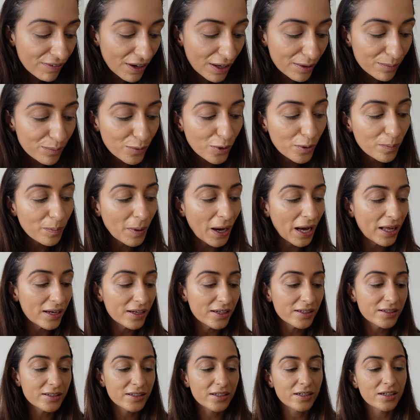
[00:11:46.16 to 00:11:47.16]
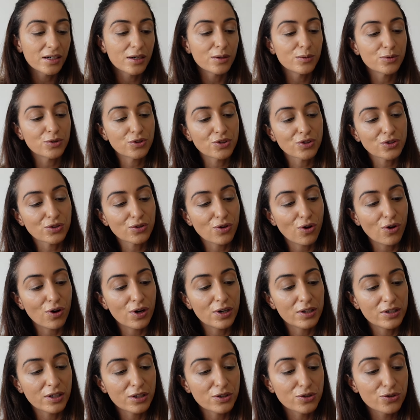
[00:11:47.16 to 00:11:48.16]
One more palette here, which is
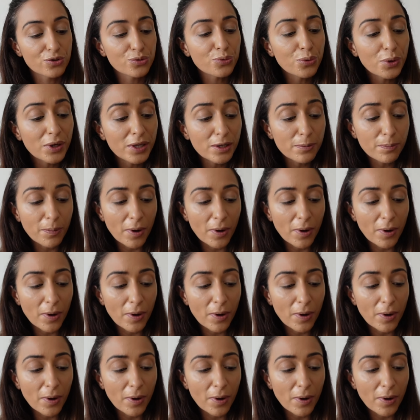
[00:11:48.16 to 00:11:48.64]
called the Dual